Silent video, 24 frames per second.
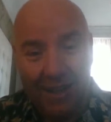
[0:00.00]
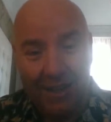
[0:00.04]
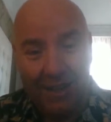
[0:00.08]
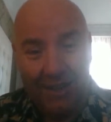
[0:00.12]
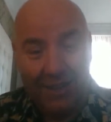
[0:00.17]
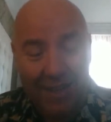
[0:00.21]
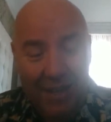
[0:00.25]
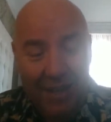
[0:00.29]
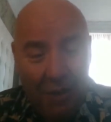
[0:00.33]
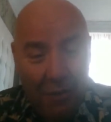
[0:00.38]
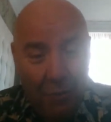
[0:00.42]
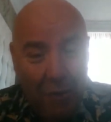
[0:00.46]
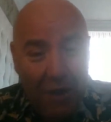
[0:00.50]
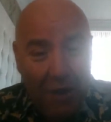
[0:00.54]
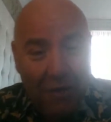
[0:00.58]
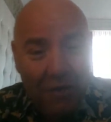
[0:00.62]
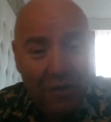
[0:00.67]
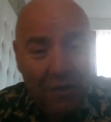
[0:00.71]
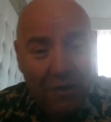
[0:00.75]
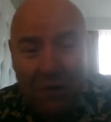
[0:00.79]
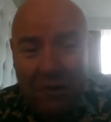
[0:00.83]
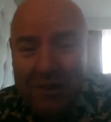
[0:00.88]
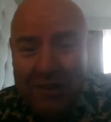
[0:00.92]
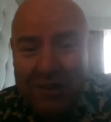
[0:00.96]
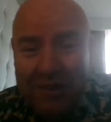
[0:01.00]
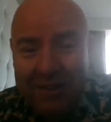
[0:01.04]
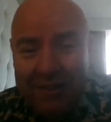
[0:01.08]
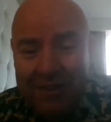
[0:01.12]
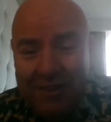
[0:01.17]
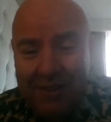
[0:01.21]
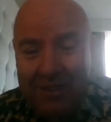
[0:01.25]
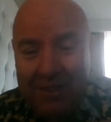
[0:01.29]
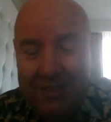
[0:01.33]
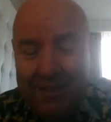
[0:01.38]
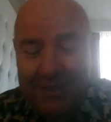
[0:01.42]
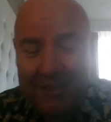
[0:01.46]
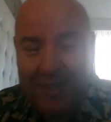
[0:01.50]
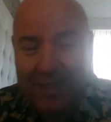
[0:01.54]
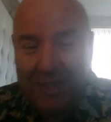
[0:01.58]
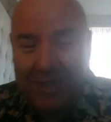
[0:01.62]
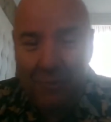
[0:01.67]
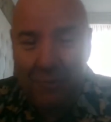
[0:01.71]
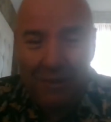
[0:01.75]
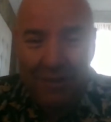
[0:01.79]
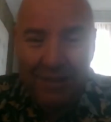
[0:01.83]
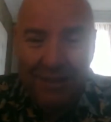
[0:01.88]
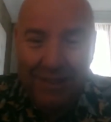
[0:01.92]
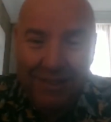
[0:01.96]
And then in one corner there is
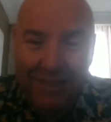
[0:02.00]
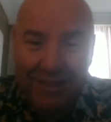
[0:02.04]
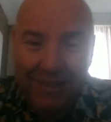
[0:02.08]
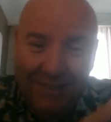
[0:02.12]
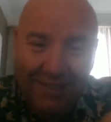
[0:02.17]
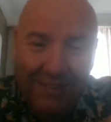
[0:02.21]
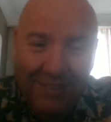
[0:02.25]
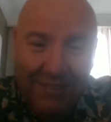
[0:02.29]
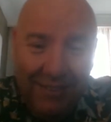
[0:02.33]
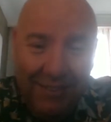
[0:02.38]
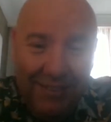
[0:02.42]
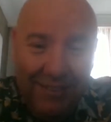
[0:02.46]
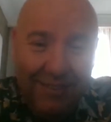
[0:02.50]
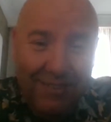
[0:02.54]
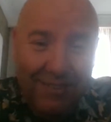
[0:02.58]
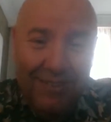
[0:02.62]
our little